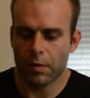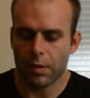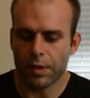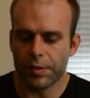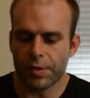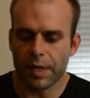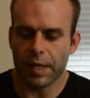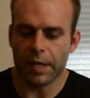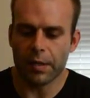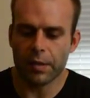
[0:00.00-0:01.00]

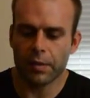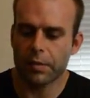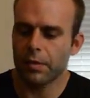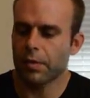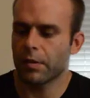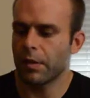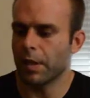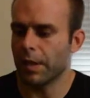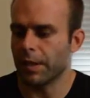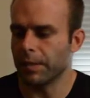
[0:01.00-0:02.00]
inside
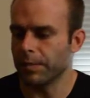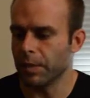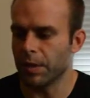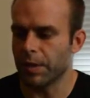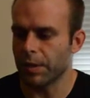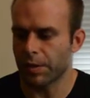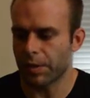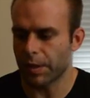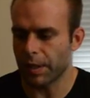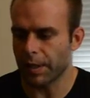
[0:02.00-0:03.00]
you get
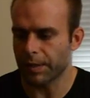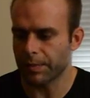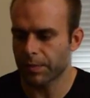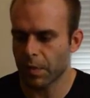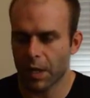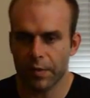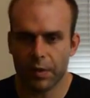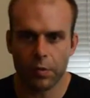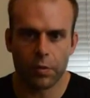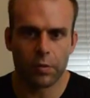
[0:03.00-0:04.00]
this kind of a
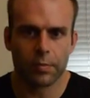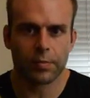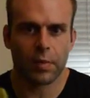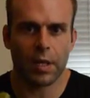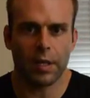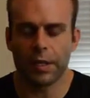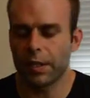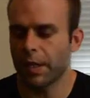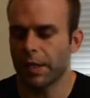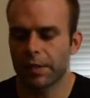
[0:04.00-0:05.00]
cool carrying
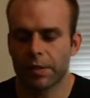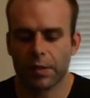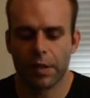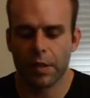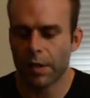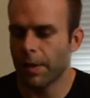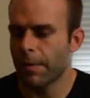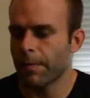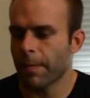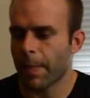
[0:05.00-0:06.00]
case,
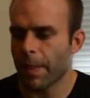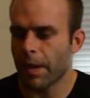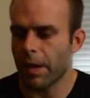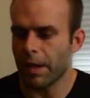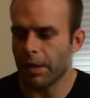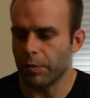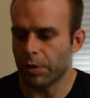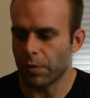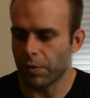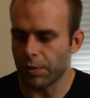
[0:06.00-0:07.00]
which
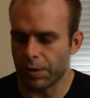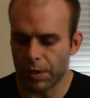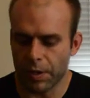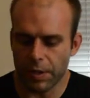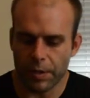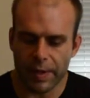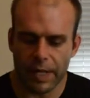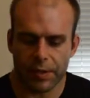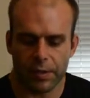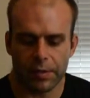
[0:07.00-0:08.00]
holds the
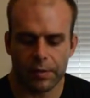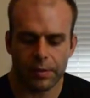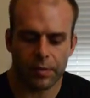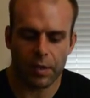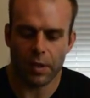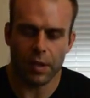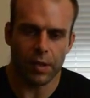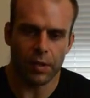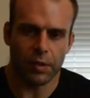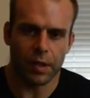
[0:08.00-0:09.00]
Basso, and
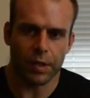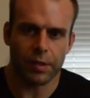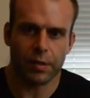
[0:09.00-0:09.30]
then you get